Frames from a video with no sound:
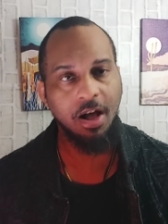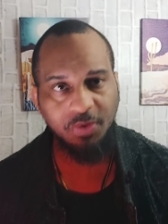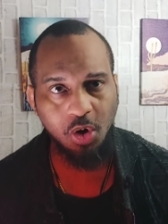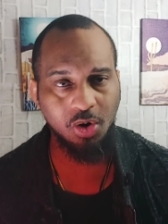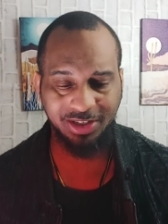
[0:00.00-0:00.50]

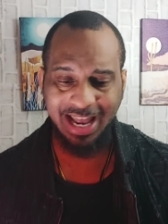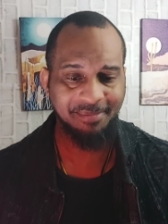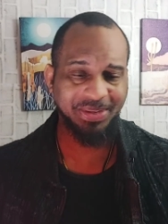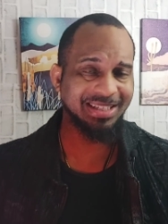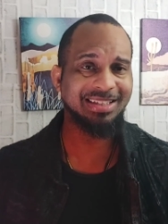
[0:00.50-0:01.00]
Of course,
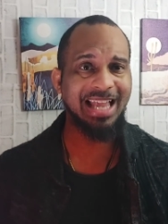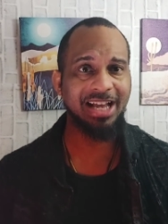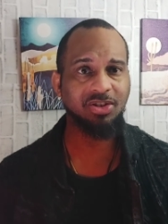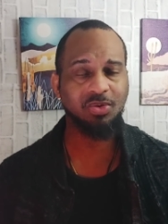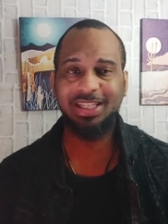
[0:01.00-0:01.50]
this is
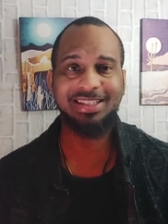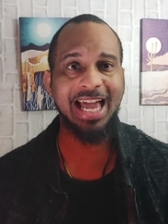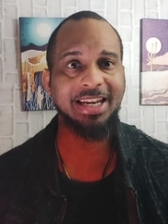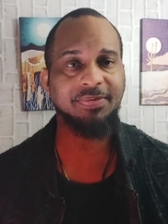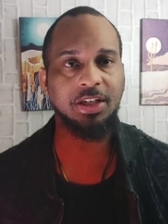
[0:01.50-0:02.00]
logical. This is
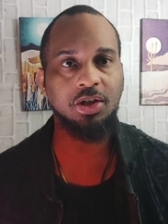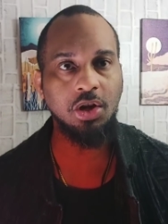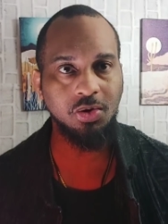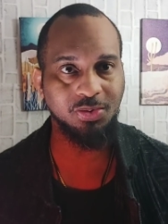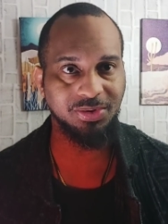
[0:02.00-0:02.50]
not even
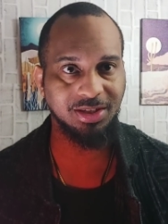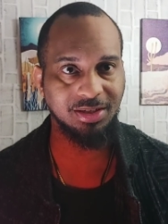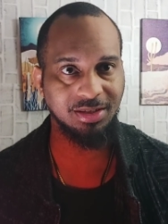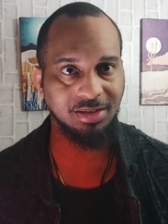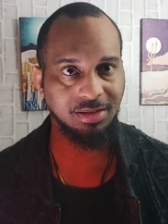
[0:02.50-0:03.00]

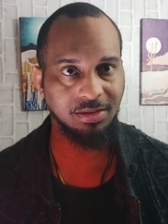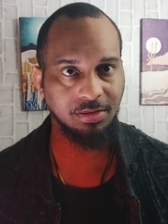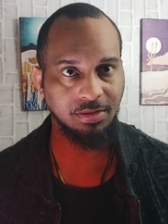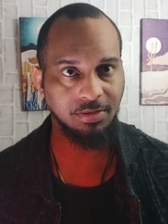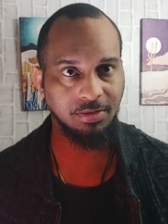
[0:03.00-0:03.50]
news.
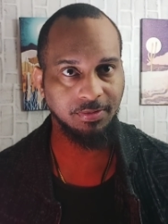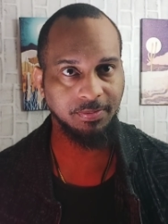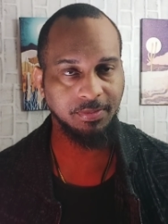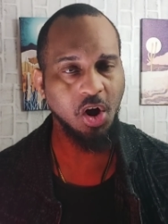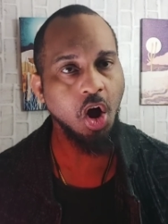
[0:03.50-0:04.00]

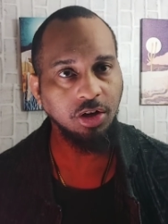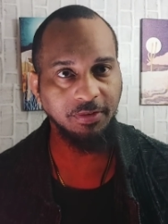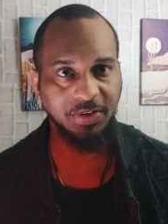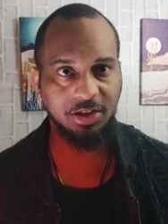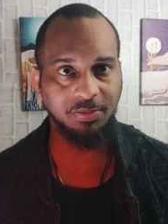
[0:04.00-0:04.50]
All
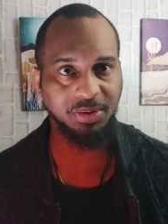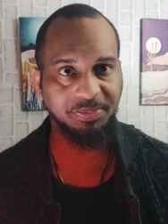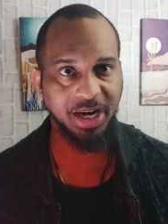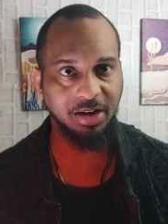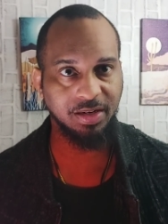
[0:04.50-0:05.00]
of us are
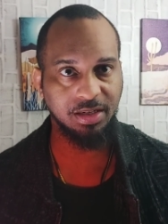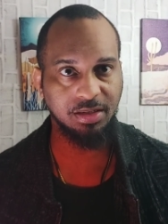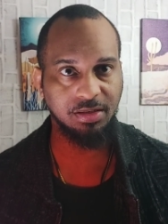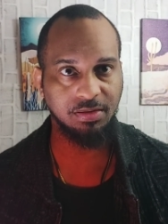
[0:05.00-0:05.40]
preparing,